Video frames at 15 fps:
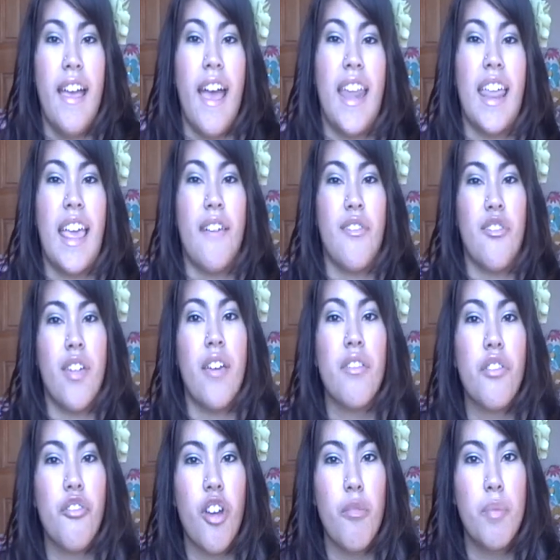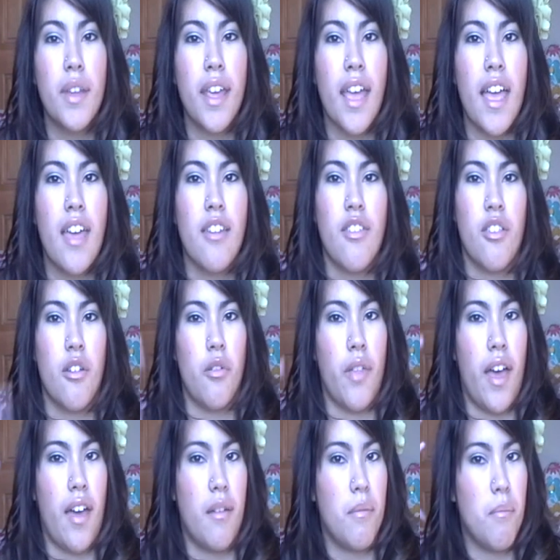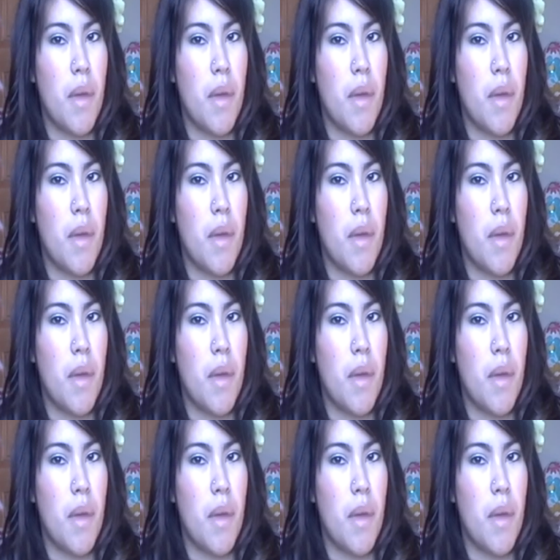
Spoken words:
And he gives her that script again, so that